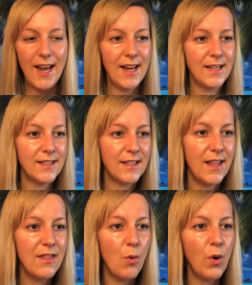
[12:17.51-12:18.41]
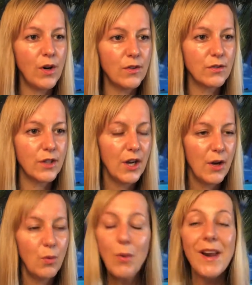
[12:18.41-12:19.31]
and in the world
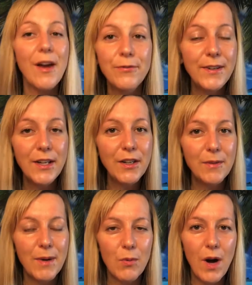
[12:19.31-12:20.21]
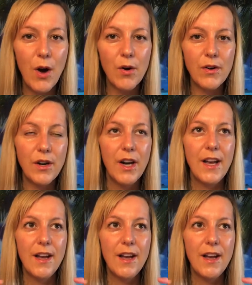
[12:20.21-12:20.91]
we will have fear, but our